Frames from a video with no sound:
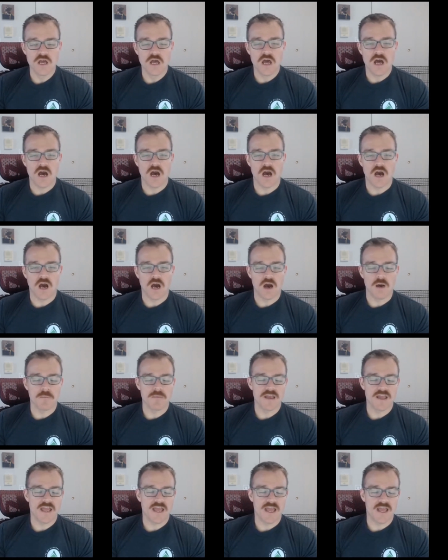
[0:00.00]
um,
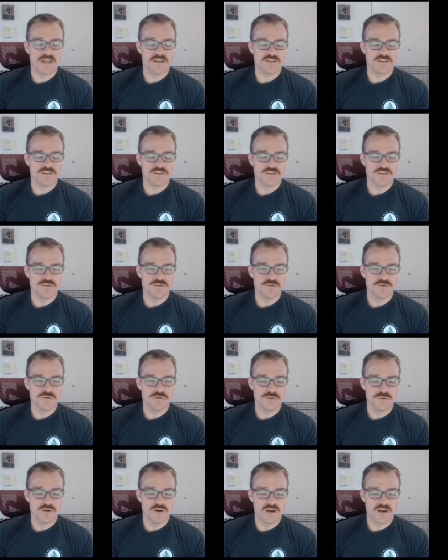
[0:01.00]
and
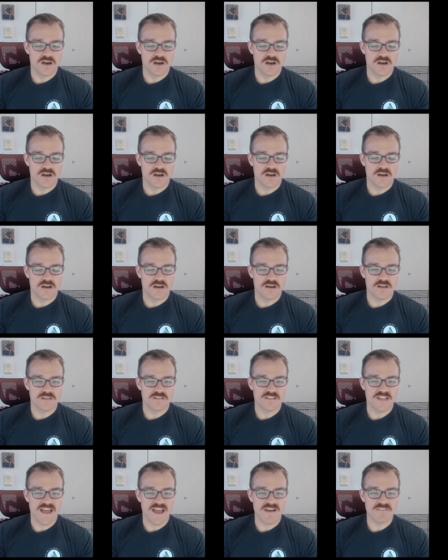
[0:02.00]
you uh, uh
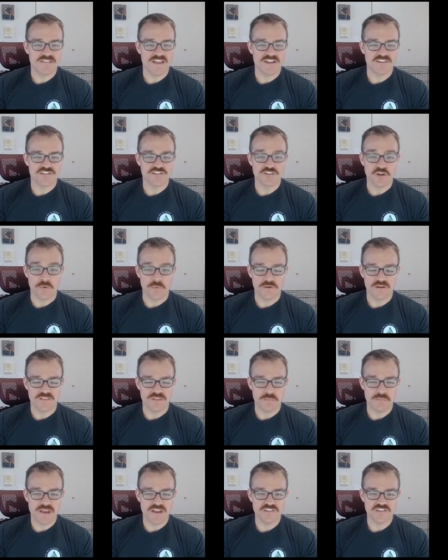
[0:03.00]
have that shown, and
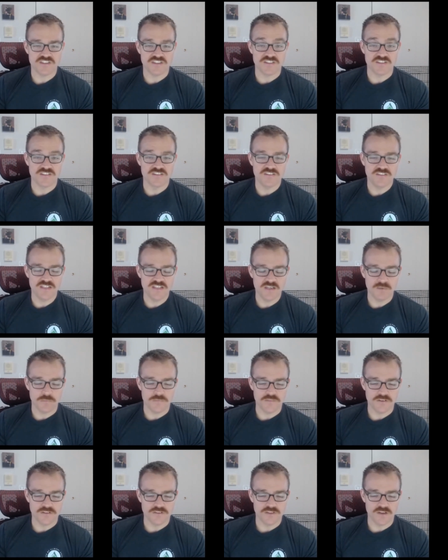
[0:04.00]
the patient can see it
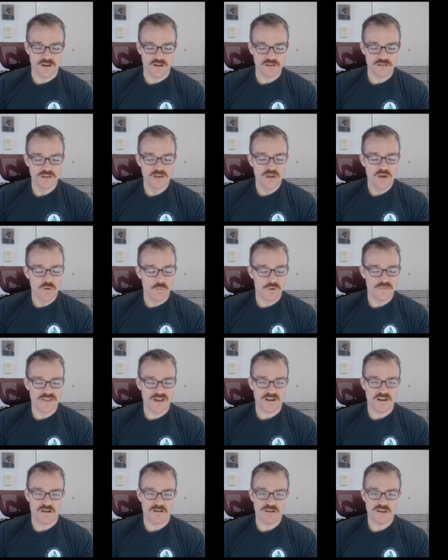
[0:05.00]
when they're done with
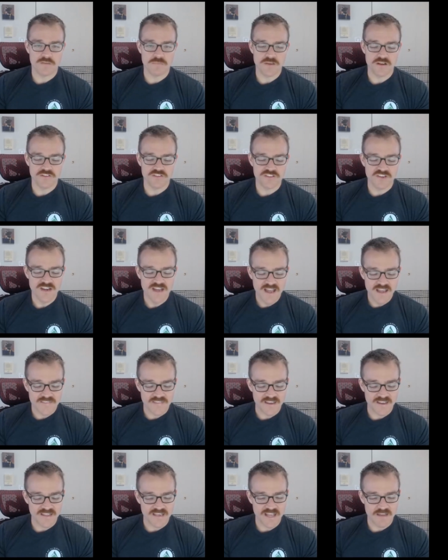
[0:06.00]
that outcome measure.
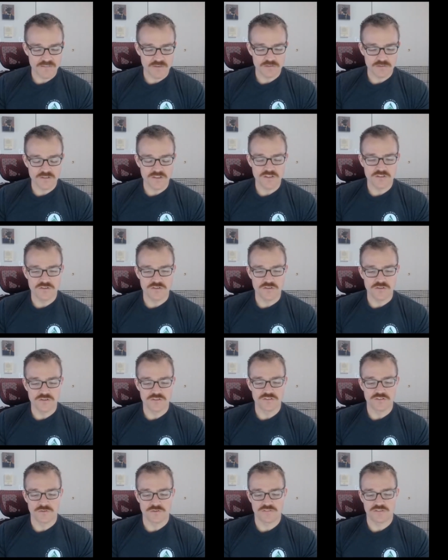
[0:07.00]
That can have a really
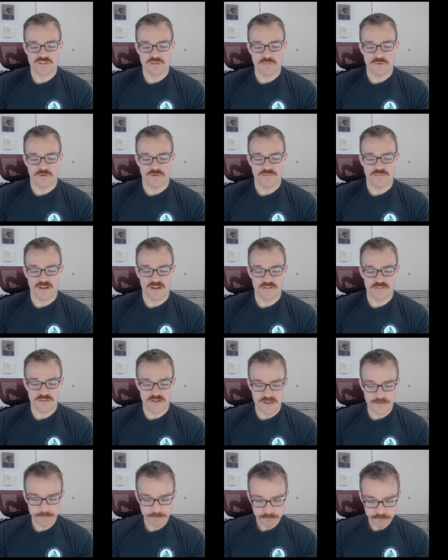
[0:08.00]
huge nocebo effect, right?